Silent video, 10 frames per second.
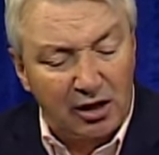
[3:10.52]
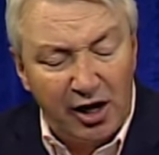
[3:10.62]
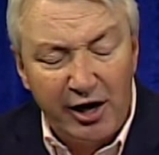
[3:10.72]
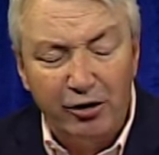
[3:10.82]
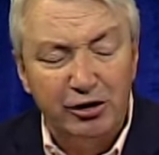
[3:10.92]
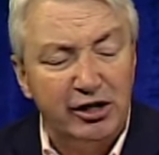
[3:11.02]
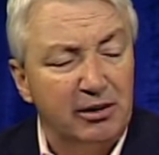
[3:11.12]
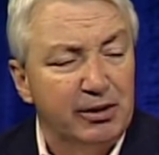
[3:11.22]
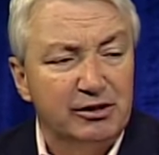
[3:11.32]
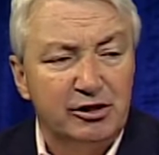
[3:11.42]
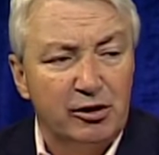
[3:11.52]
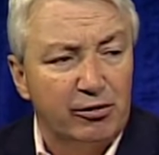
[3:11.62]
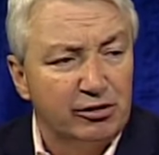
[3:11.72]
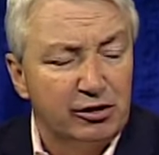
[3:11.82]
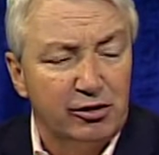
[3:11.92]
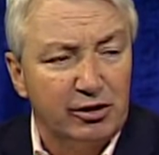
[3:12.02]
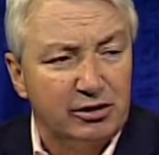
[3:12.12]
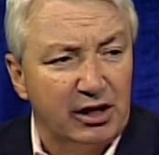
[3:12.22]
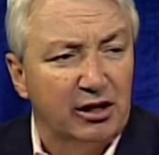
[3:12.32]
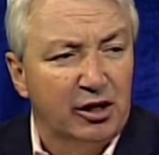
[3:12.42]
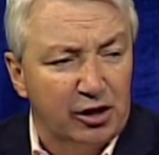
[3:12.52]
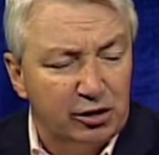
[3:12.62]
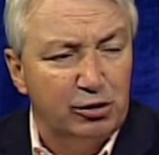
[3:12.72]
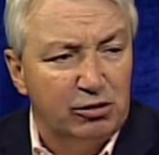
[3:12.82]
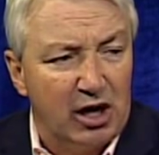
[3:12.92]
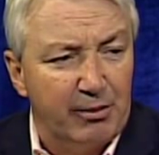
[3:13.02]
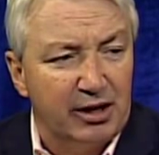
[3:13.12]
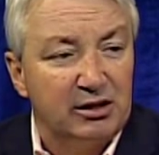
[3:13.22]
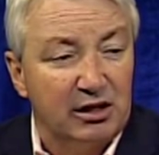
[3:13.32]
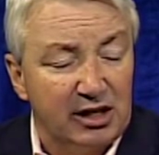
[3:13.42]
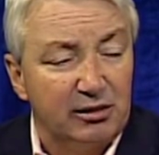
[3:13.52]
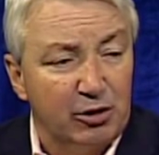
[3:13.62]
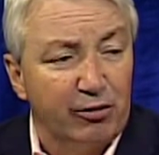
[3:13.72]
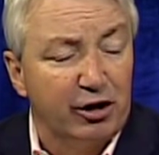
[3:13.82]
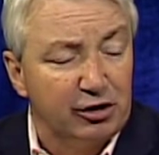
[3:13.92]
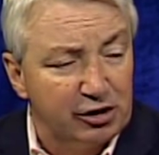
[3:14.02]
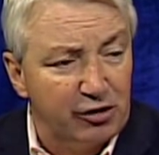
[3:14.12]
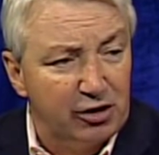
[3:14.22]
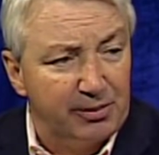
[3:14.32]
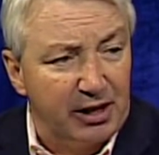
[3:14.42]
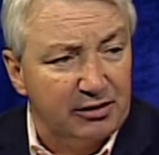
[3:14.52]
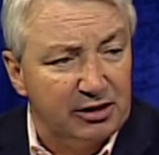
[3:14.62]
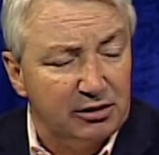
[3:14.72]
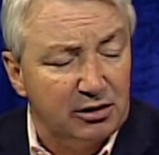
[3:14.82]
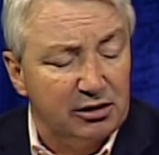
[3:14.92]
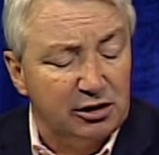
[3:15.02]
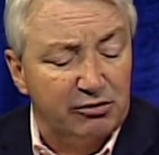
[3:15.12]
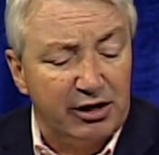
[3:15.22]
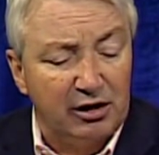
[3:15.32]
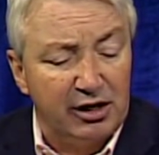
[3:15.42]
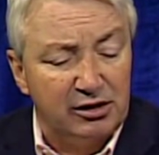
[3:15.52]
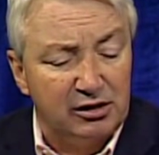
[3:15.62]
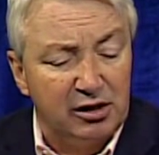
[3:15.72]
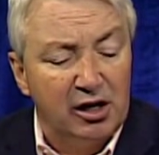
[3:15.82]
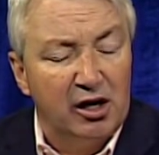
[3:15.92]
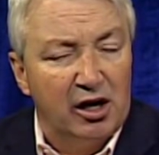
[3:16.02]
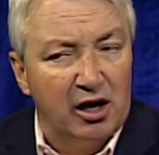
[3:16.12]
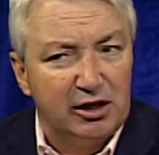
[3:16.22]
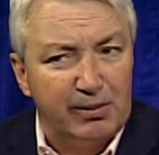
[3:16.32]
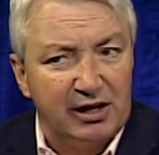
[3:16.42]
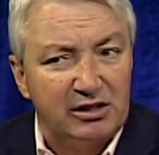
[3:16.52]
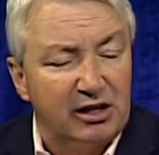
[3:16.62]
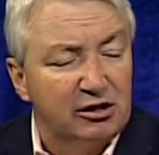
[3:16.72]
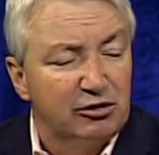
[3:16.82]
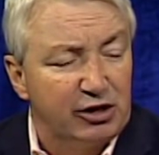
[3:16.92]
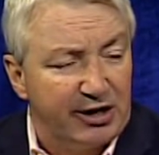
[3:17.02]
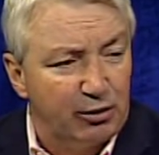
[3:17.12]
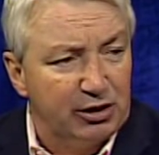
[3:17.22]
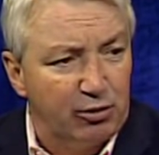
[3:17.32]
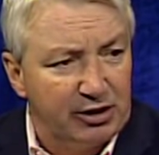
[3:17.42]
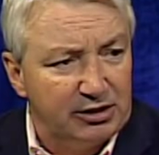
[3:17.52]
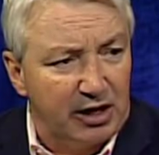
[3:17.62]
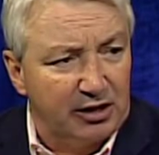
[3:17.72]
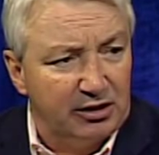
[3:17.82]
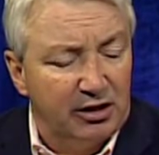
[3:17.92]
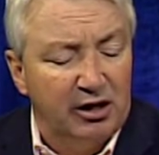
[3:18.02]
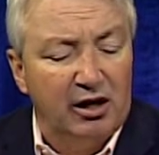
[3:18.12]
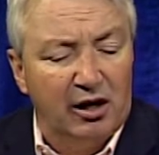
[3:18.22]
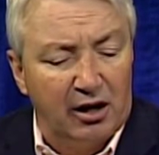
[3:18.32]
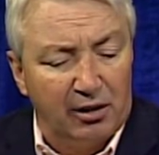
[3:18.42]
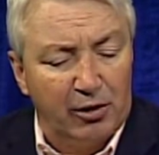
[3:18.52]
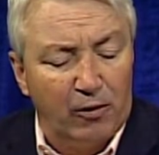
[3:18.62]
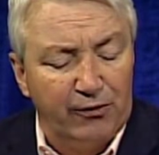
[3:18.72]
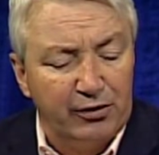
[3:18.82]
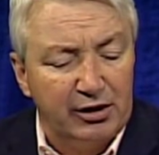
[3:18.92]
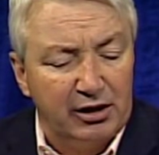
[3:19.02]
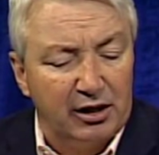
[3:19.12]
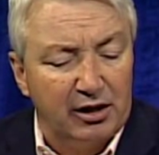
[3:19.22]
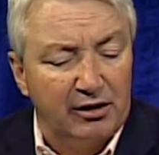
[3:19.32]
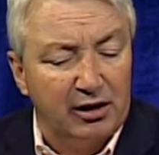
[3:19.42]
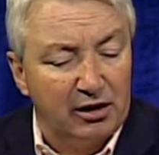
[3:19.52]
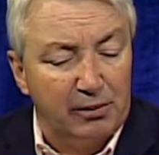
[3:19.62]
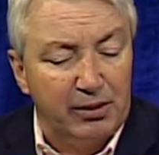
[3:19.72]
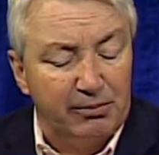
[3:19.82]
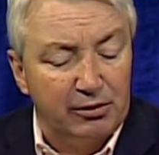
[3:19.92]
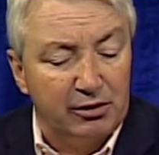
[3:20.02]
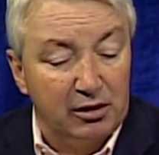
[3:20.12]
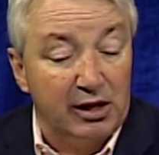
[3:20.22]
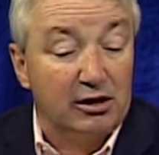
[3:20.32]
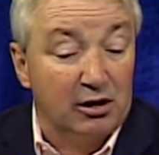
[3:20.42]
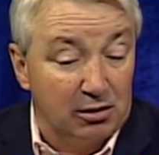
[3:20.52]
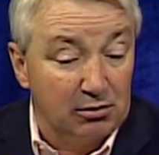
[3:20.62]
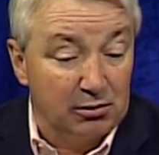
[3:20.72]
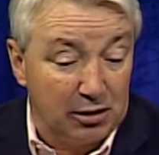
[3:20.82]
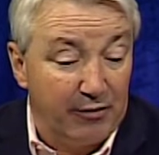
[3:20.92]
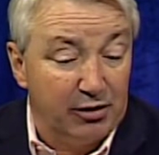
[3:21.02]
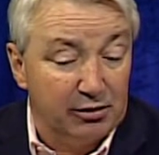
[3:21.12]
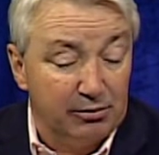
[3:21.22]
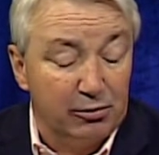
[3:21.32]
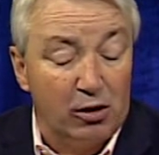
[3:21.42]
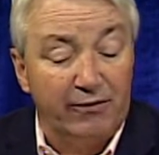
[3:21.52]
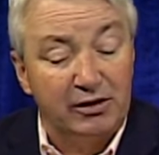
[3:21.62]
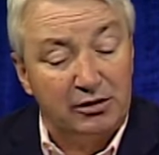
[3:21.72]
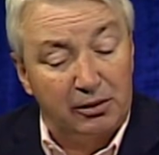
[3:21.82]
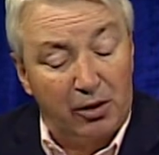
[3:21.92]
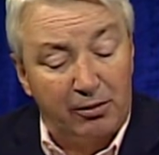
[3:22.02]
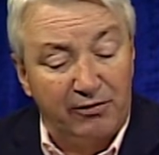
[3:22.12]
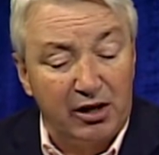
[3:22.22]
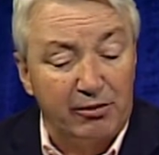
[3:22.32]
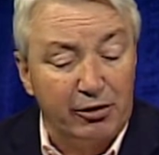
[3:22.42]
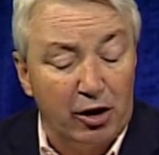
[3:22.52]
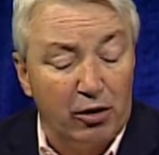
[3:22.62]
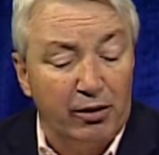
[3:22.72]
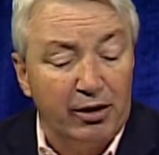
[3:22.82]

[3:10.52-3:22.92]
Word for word: I urge any business owners in New York State to comment and let them know they're concerned about this, these regulations. Uh, it's been extended until January 22nd. Um, hopefully, uh, they'll let people, let the governor's office, the Department of Labor know